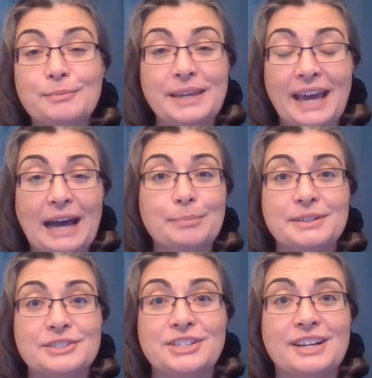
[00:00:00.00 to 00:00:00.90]
be happy
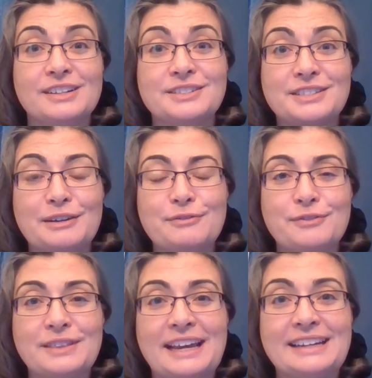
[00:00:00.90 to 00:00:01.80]
to share
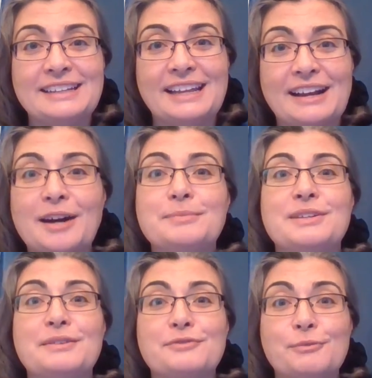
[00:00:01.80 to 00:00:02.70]
stuff that comes
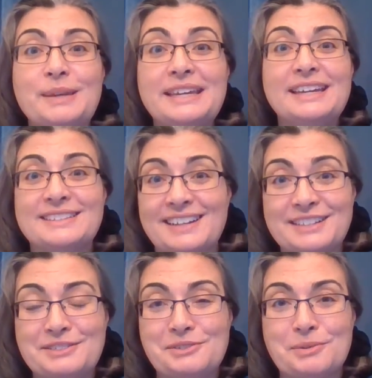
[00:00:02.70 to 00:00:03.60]
up for me as I
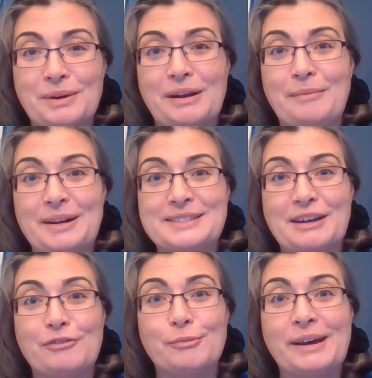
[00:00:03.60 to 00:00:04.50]
continue to work on
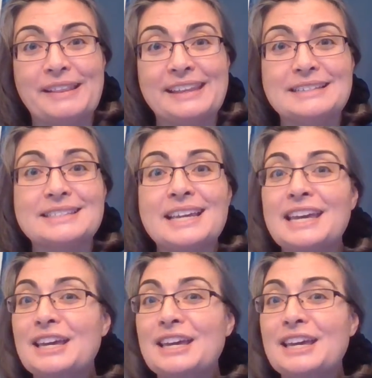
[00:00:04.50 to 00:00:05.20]
myself about this.